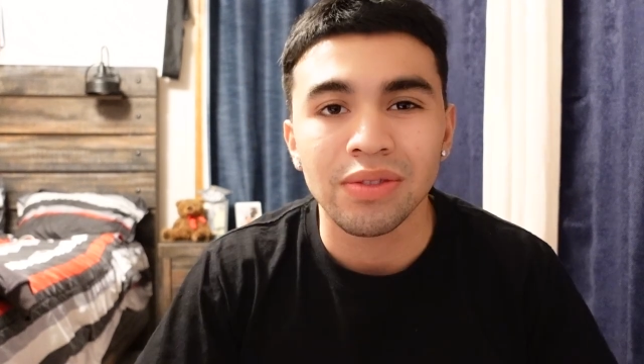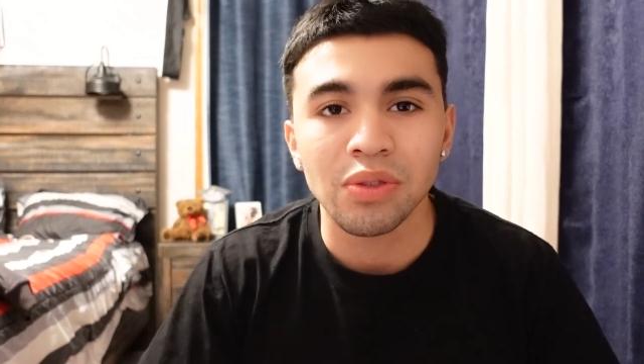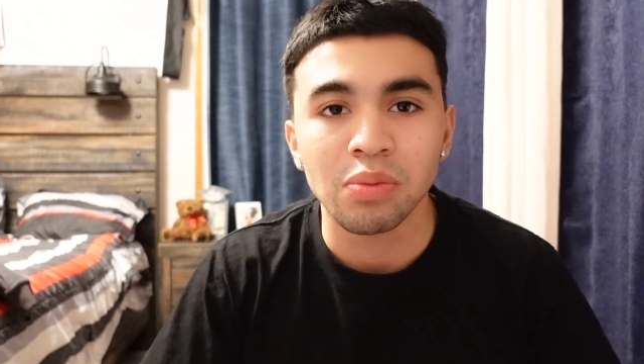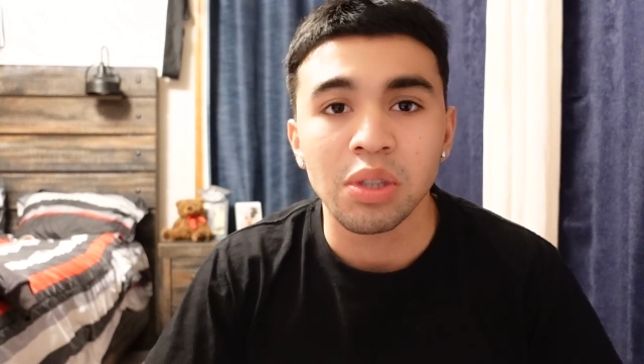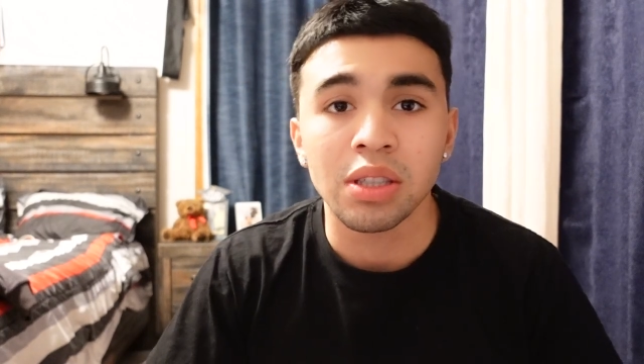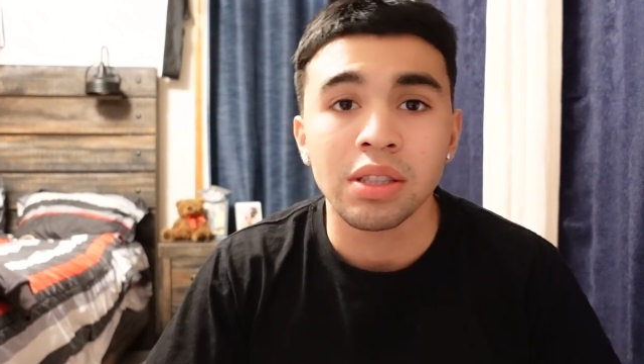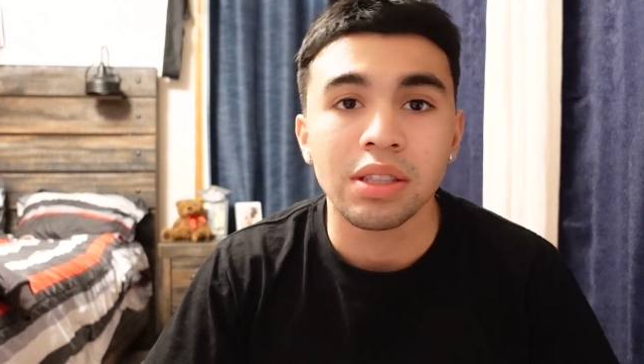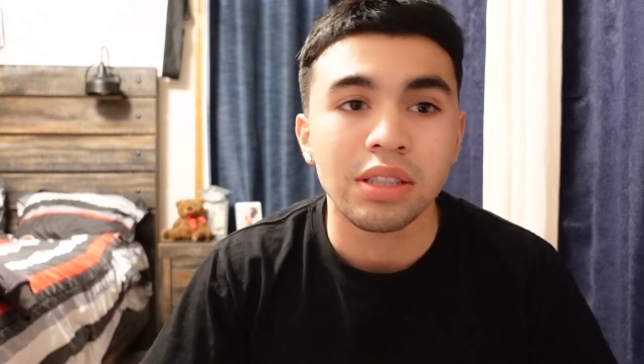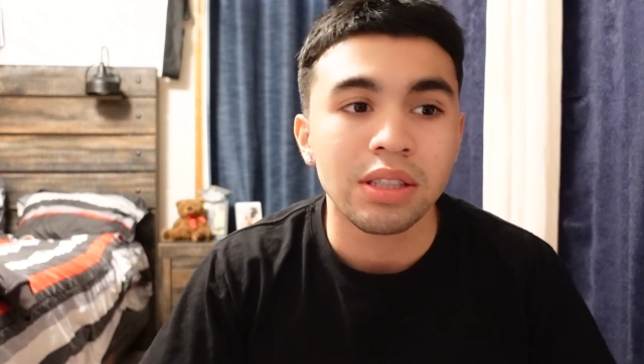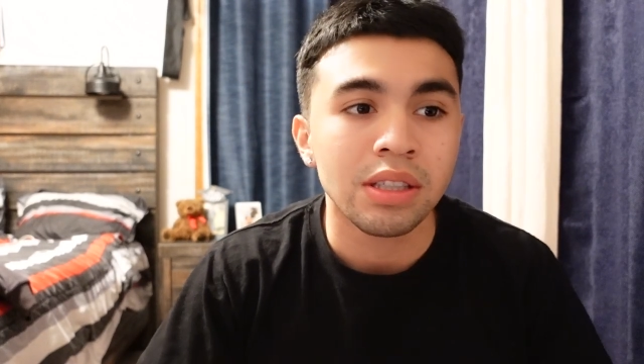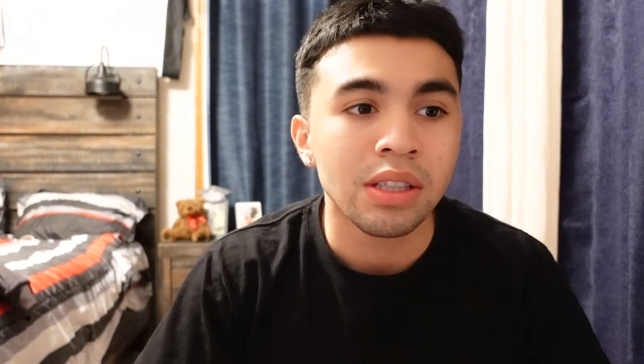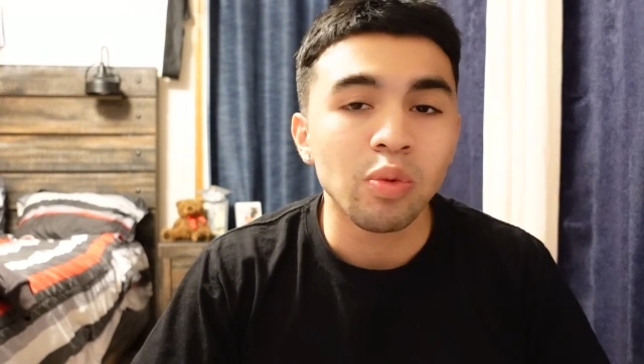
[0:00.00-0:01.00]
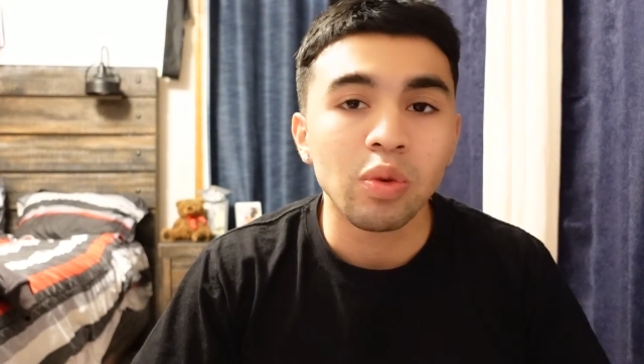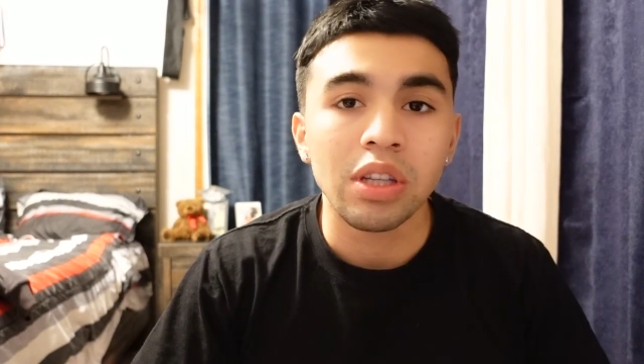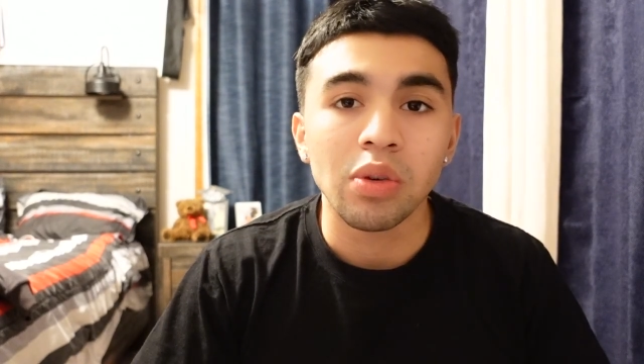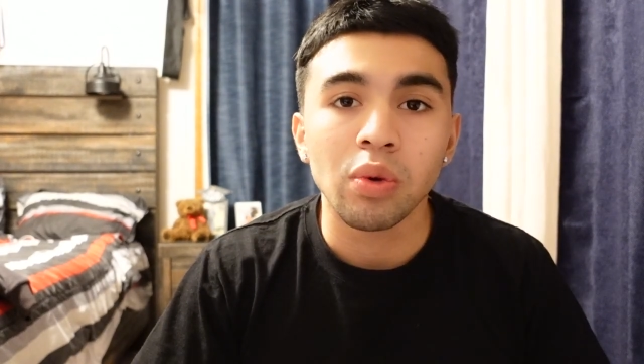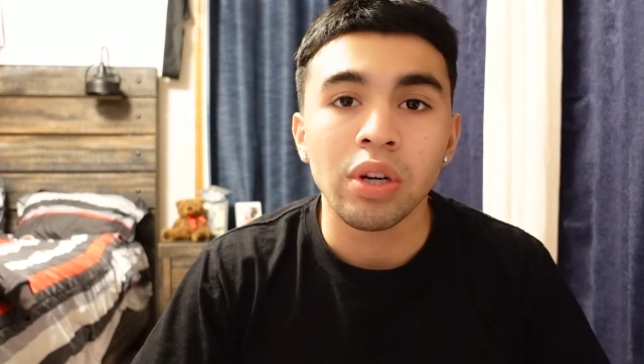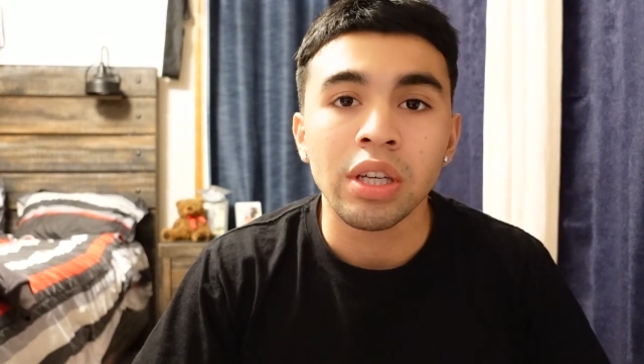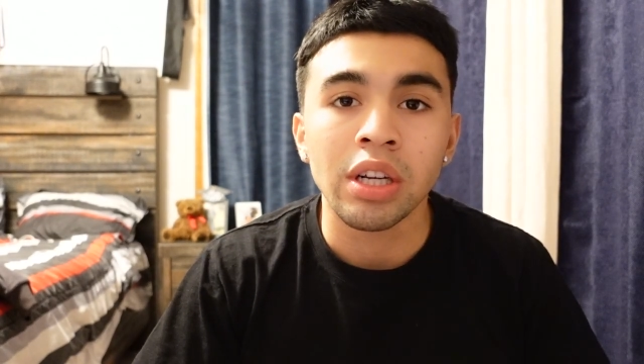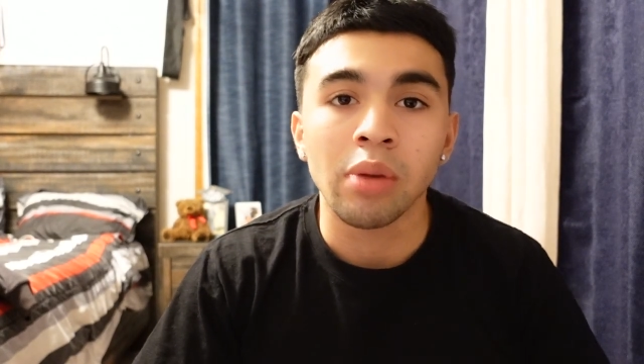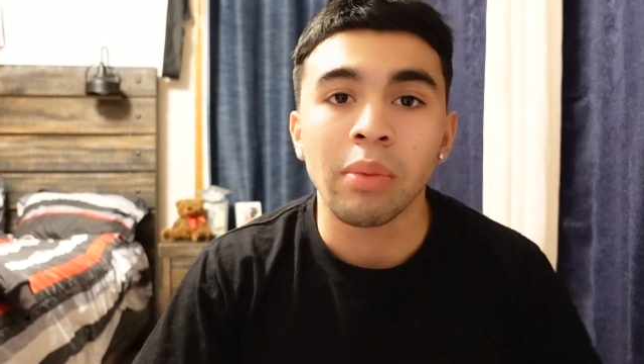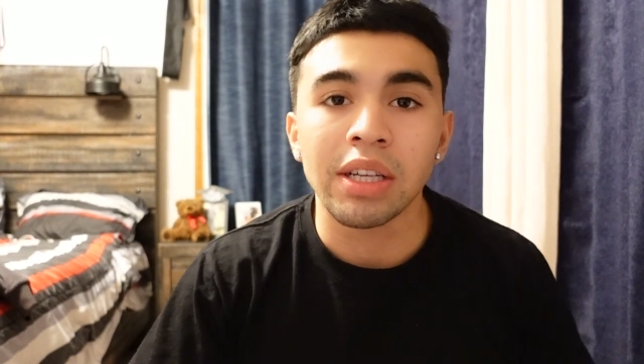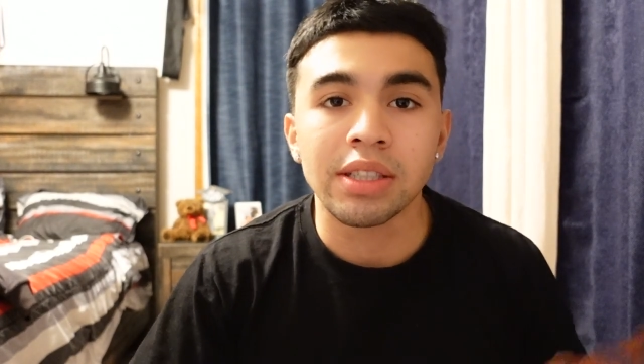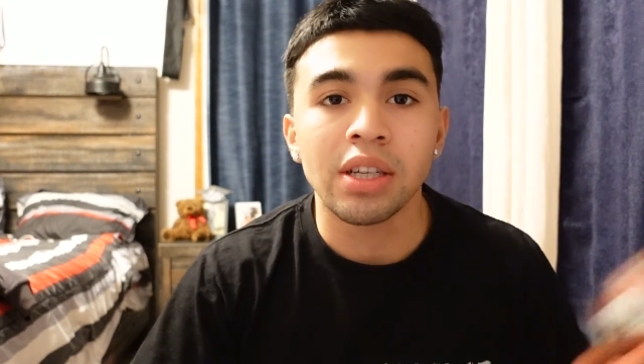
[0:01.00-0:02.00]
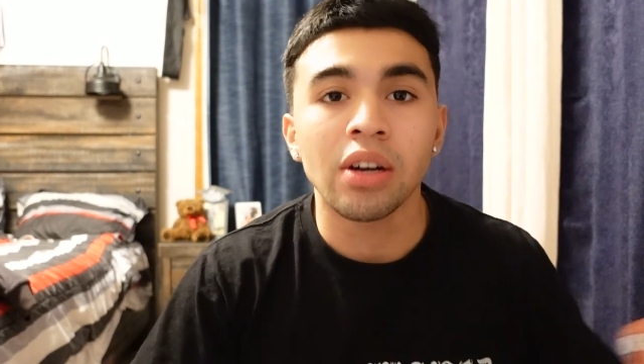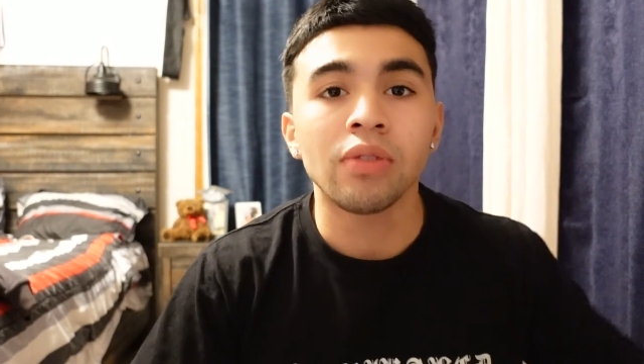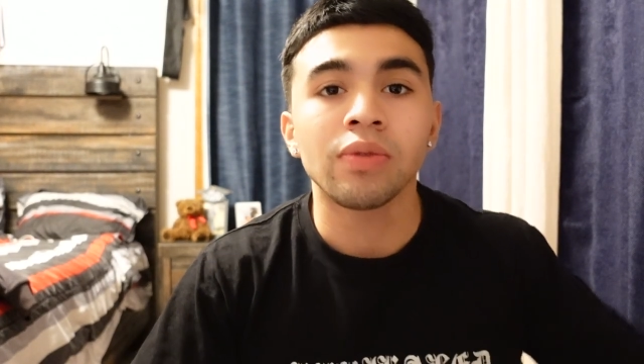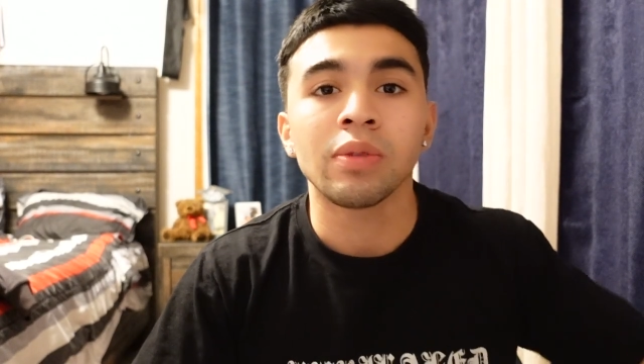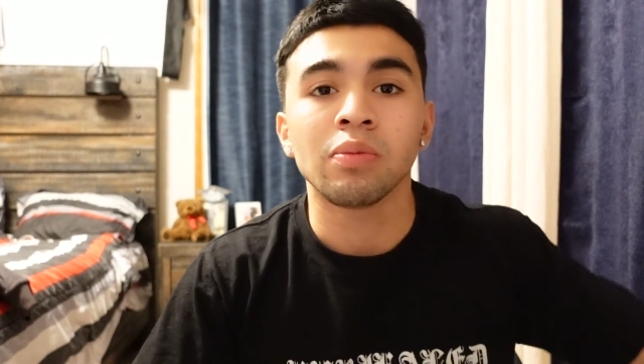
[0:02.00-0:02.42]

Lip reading: few months, I've been really working on myself